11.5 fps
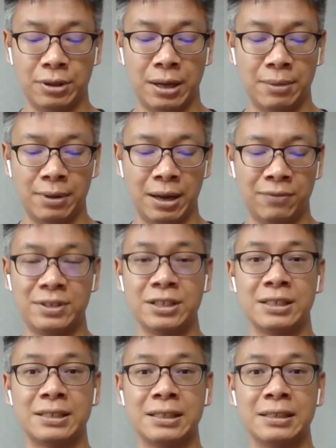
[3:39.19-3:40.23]
I've
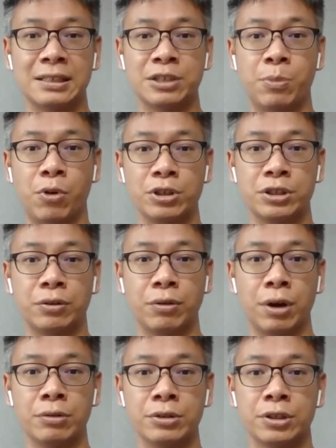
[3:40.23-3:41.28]
just seen the sports
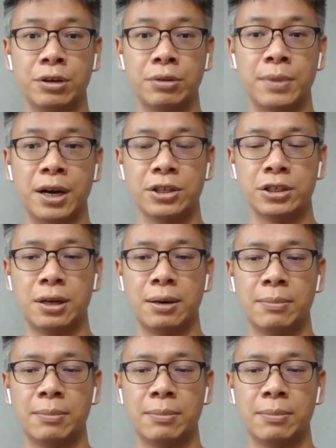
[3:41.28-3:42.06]
grown so much.